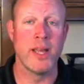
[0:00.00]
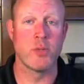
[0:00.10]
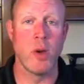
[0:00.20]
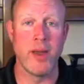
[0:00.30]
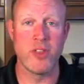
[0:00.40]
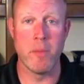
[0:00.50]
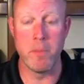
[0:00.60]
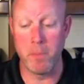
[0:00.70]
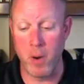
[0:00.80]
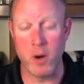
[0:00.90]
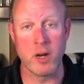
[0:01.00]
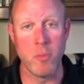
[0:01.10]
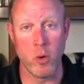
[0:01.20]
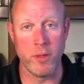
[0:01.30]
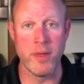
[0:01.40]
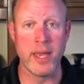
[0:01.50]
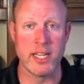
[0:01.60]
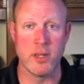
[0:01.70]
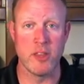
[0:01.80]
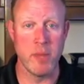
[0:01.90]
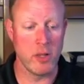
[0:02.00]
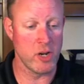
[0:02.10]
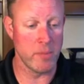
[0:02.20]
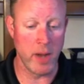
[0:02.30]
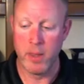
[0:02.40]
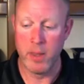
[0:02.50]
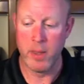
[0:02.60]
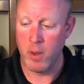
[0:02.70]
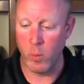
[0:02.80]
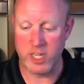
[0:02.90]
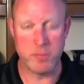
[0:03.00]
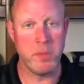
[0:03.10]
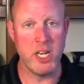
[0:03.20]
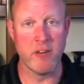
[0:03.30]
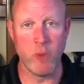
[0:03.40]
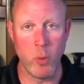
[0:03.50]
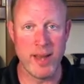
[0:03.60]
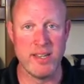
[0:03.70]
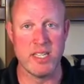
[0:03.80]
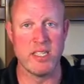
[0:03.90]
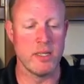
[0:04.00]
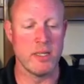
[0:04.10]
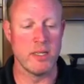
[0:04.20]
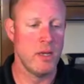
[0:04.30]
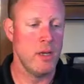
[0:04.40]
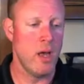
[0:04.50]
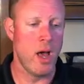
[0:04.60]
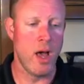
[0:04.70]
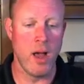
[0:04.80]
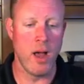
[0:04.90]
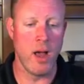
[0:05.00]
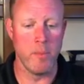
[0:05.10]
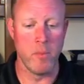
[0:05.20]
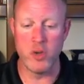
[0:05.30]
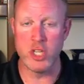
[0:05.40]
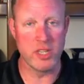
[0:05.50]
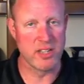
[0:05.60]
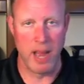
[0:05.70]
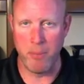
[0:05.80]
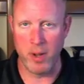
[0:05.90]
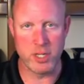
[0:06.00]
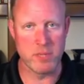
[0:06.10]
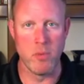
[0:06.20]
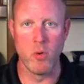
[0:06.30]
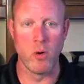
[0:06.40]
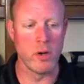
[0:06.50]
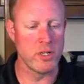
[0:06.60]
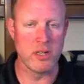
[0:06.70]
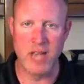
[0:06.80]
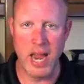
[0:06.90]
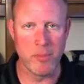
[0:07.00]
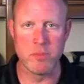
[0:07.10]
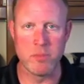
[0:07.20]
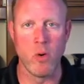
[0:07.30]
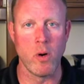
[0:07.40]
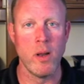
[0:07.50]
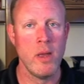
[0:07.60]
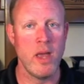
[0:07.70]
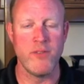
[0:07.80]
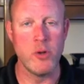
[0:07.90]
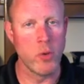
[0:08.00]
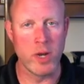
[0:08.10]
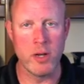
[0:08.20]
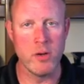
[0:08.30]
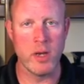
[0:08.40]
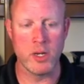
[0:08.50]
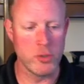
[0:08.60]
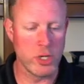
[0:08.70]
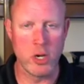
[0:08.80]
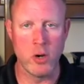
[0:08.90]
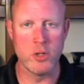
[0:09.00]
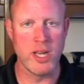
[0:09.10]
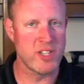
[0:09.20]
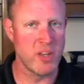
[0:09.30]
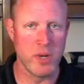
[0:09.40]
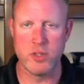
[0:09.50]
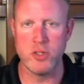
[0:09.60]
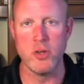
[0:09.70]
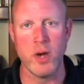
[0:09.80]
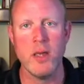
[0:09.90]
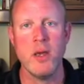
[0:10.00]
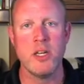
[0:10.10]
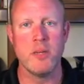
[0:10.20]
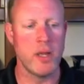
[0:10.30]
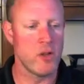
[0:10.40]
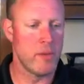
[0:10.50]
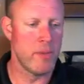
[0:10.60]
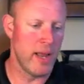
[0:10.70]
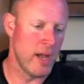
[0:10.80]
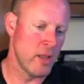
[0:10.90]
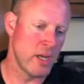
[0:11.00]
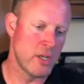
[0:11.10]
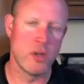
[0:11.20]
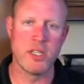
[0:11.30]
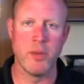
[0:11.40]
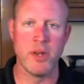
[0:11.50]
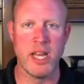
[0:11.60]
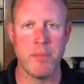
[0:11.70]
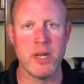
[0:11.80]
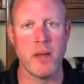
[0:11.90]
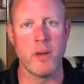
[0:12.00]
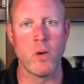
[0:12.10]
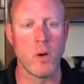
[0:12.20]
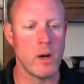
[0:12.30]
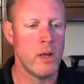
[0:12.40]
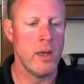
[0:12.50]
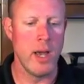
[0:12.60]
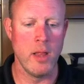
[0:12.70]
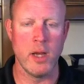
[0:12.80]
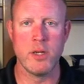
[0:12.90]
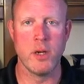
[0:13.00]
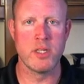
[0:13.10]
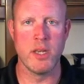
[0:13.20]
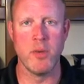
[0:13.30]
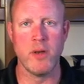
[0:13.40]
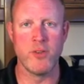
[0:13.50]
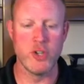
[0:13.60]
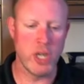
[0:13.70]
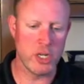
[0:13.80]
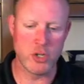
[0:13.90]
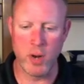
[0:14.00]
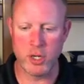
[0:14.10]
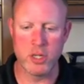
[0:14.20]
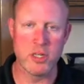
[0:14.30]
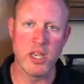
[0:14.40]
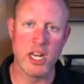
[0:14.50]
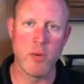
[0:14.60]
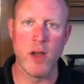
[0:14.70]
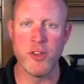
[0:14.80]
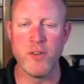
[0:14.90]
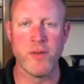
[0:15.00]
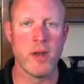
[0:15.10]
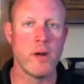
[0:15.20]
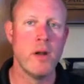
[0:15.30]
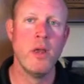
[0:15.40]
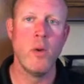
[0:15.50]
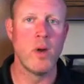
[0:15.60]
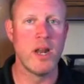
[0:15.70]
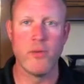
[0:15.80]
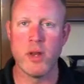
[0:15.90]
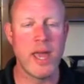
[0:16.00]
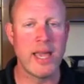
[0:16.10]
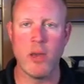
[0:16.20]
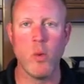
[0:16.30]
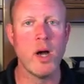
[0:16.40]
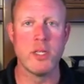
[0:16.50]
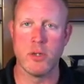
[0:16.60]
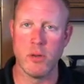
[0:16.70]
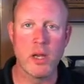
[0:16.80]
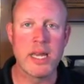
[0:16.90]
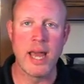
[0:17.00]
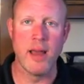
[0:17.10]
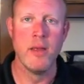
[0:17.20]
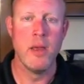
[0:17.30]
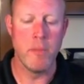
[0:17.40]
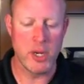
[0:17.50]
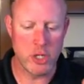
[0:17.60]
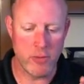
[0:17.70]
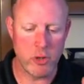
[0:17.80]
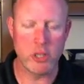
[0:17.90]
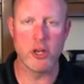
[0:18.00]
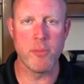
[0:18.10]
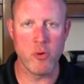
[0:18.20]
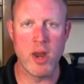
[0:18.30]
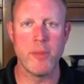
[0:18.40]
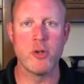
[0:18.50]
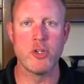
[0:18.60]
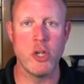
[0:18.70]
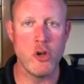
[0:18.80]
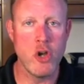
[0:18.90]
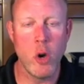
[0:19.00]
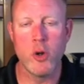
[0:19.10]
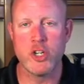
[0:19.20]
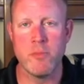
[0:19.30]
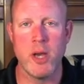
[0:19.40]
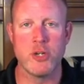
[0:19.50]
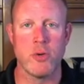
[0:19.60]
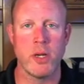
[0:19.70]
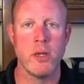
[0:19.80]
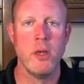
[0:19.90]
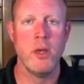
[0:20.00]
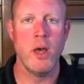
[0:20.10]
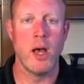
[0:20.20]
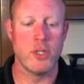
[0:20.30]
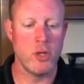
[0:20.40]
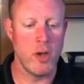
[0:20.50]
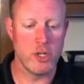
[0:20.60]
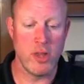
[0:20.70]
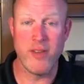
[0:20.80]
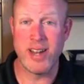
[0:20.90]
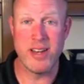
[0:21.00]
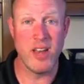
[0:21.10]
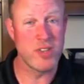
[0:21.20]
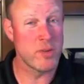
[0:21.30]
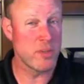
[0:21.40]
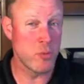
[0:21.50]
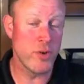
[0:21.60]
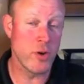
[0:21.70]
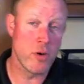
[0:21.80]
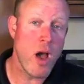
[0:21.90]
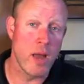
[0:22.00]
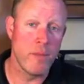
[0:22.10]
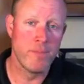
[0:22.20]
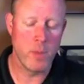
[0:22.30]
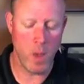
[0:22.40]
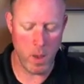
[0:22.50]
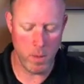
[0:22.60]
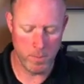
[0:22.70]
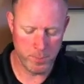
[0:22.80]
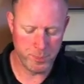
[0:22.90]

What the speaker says: That's why we have to mark more things. We have to be clear about what speed over what distance. Using stopwatches more, using timers more. If you don't want to do it because you're a coach, have someone else do it. To be clear about how long it took someone to get up and down the court, how long it took someone to change directions and get around the defender, whatever the heck it was you're looking at. Make sure you have clear parameters so you know what you're measuring, so you actually have an idea if someone's improving or not. Okay?